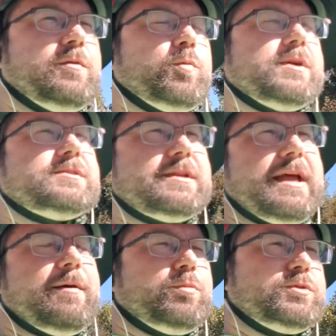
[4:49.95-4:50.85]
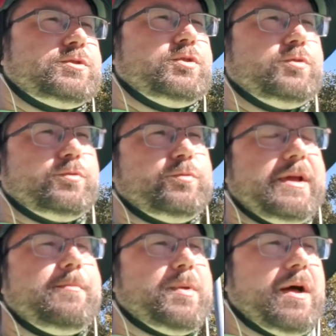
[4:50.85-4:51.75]
was able to
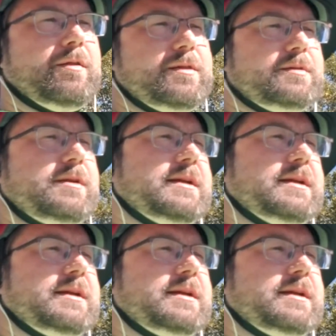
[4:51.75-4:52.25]
rebuild